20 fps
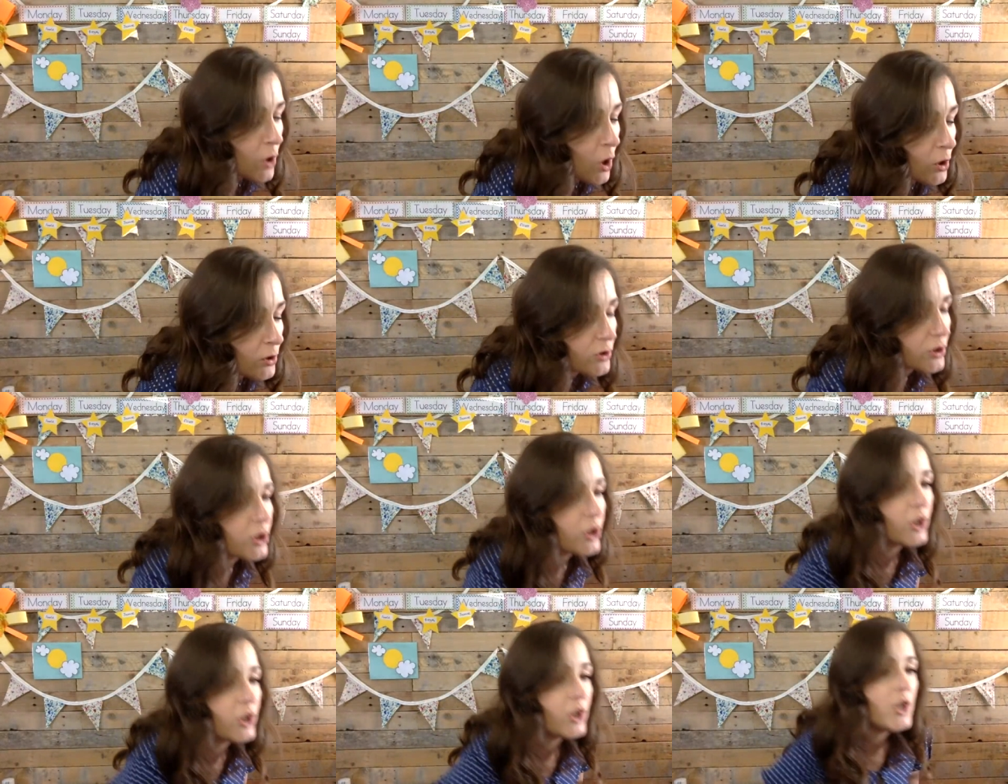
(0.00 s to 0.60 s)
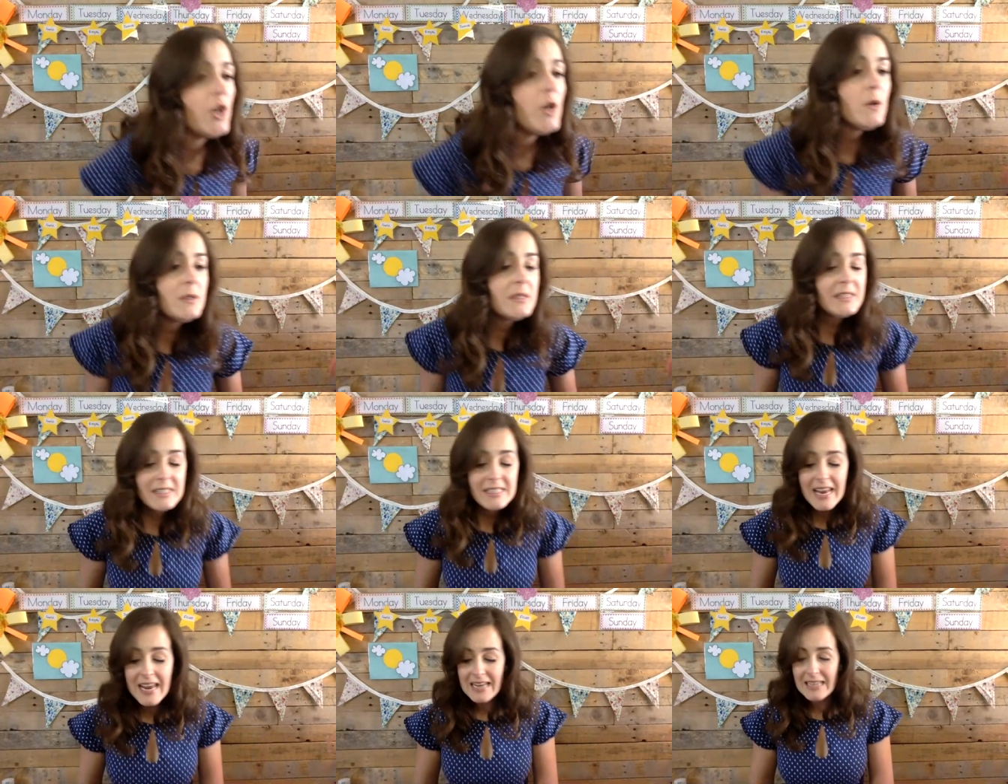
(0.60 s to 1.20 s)
got glue
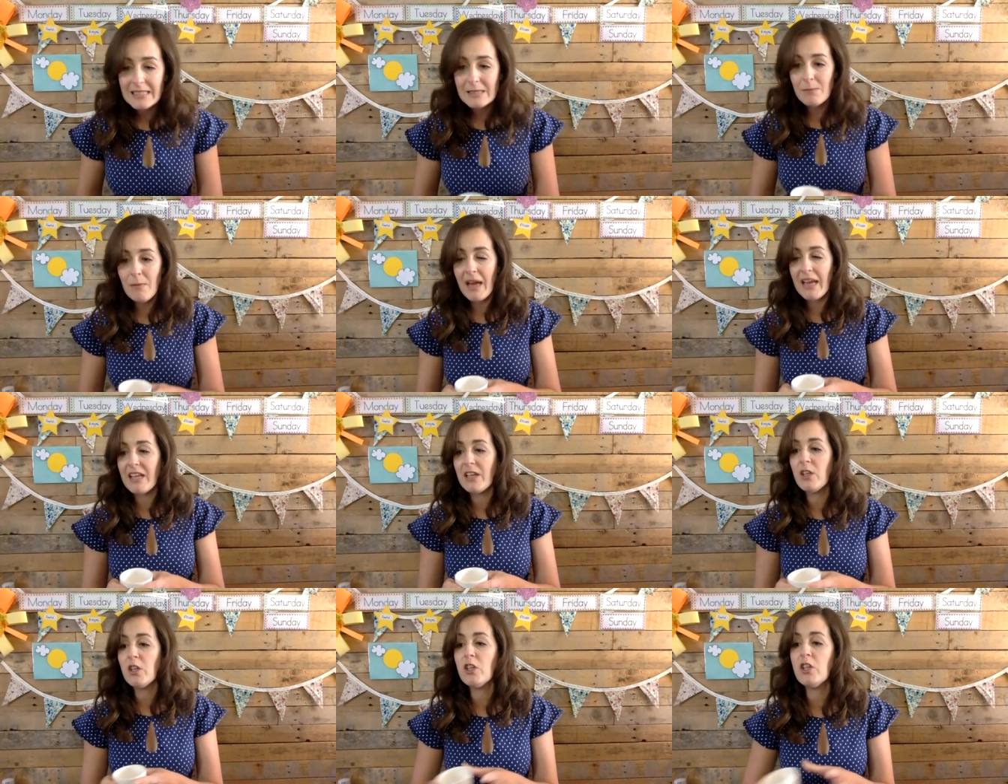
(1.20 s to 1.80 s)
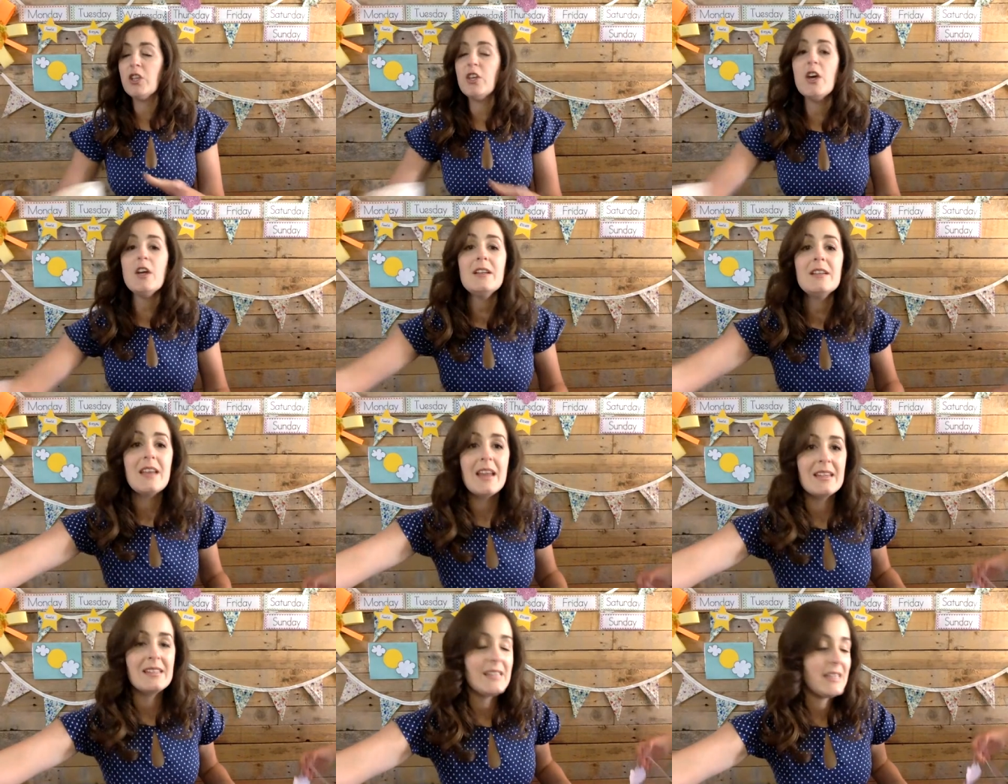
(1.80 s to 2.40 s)
sticks. My goodness,